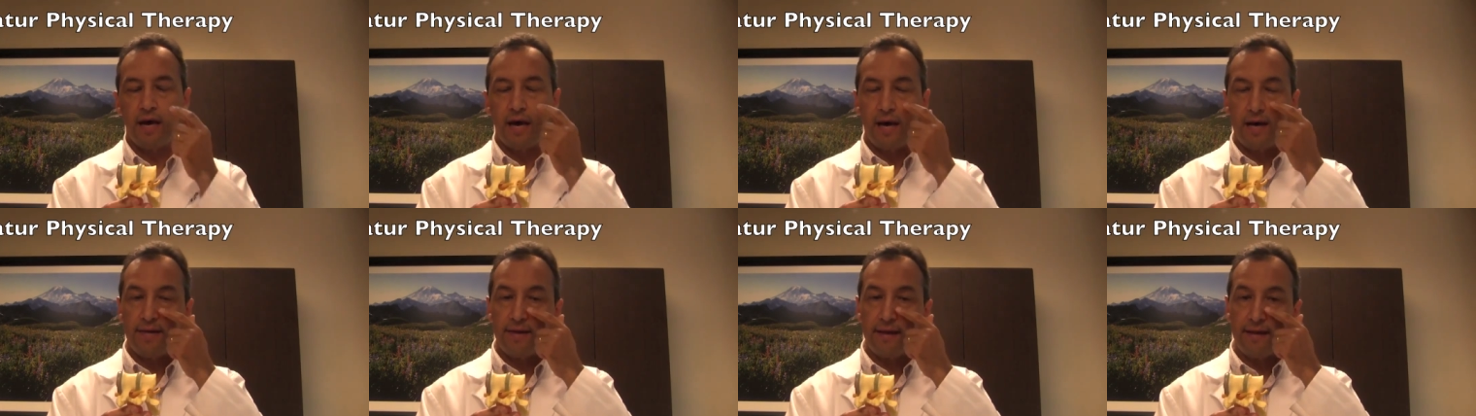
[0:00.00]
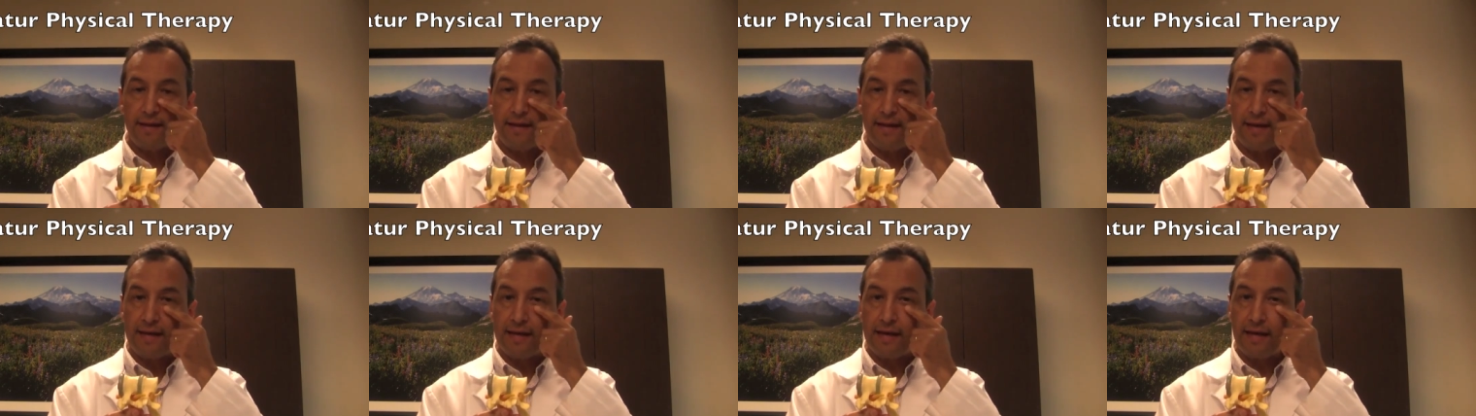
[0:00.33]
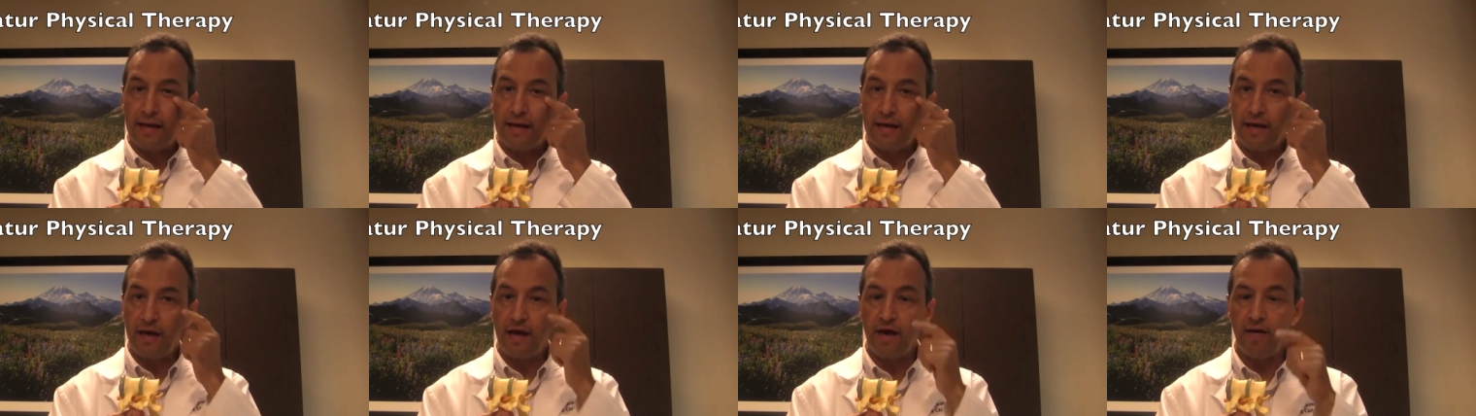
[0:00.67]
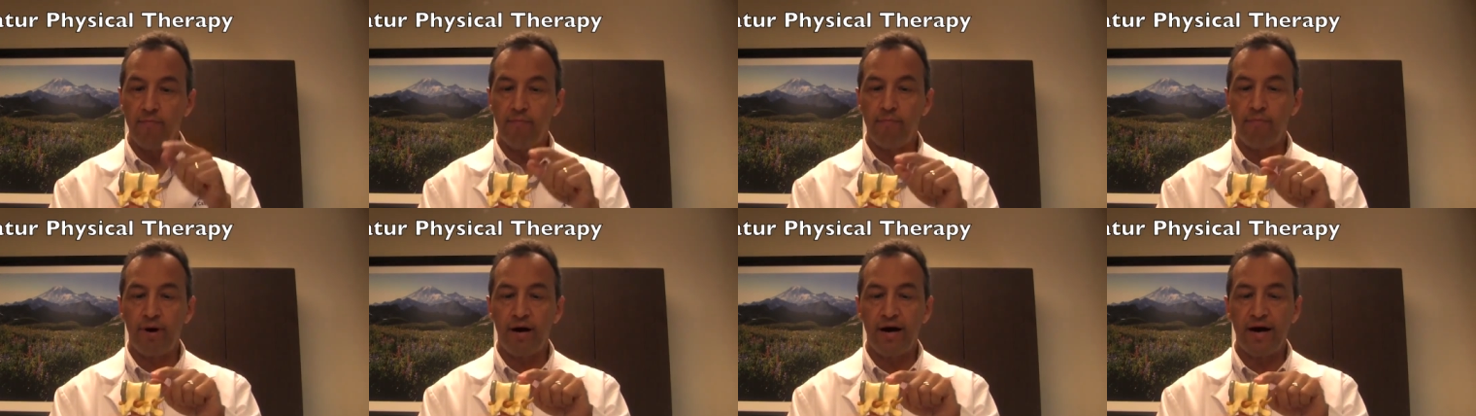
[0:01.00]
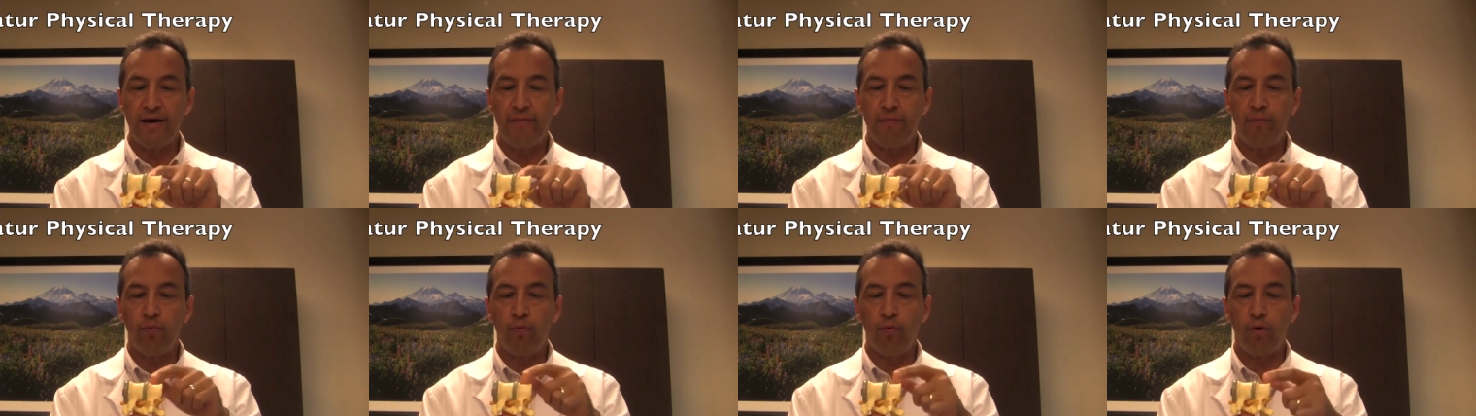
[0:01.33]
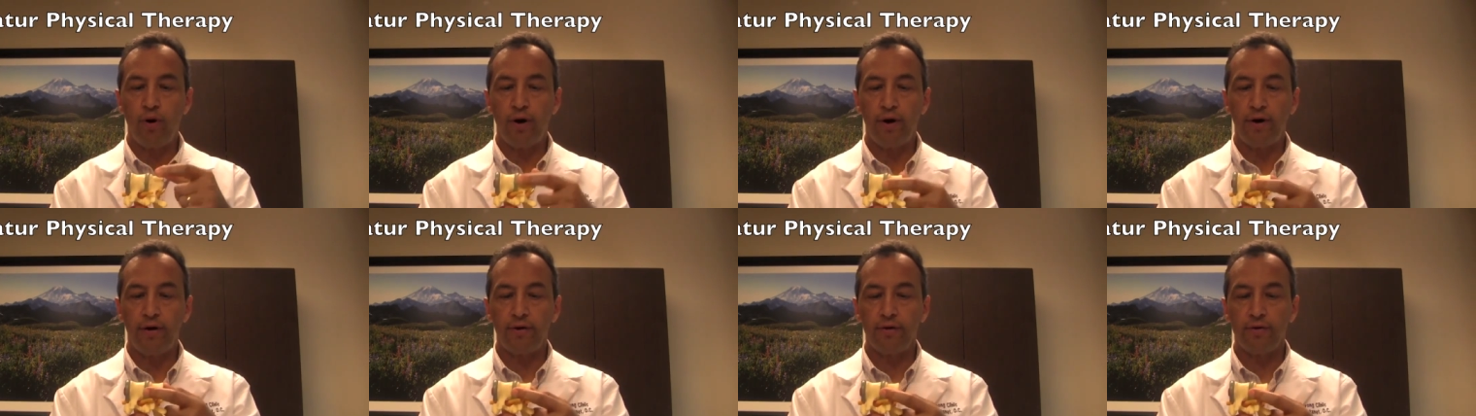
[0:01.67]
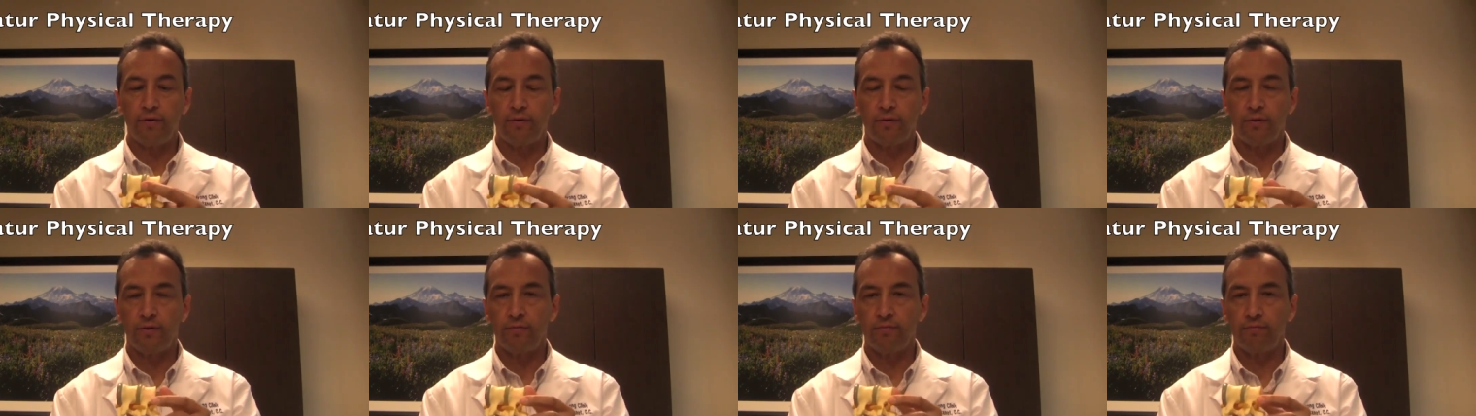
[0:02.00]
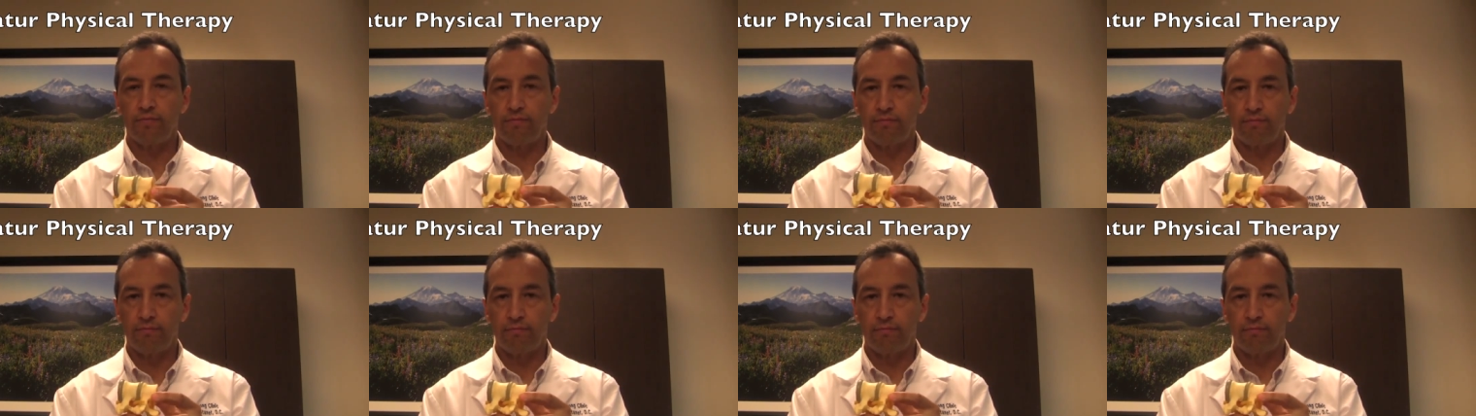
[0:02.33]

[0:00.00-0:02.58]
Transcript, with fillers: and then they can imbibe water or